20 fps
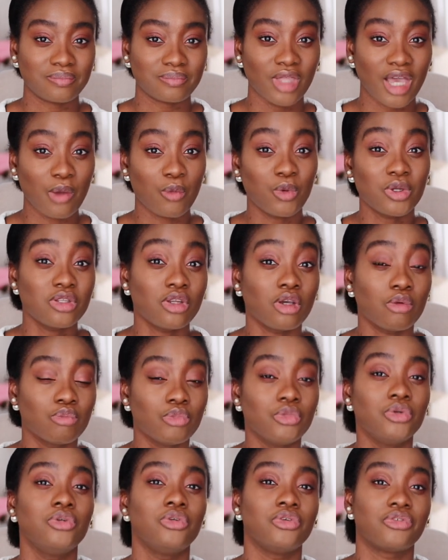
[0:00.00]
I would not
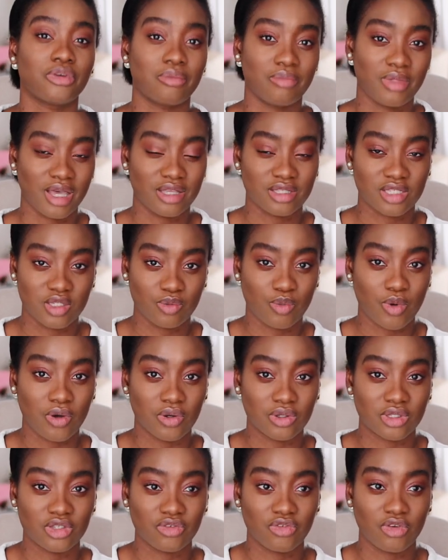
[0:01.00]
move from that
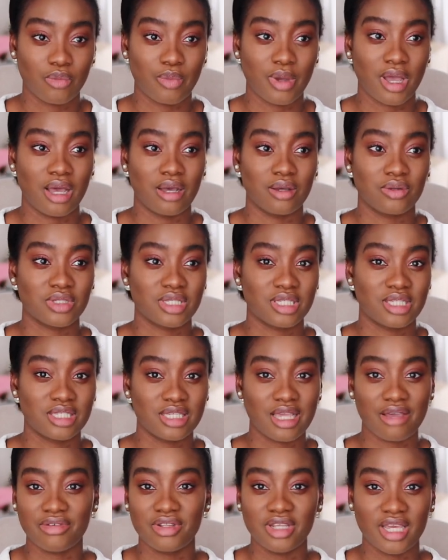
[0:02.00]
spot for about
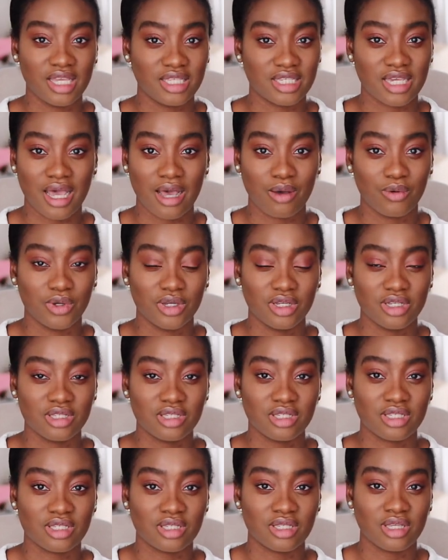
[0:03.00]
7-8
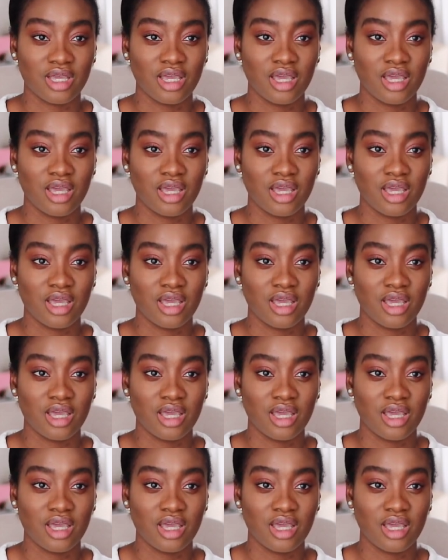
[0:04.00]
hours,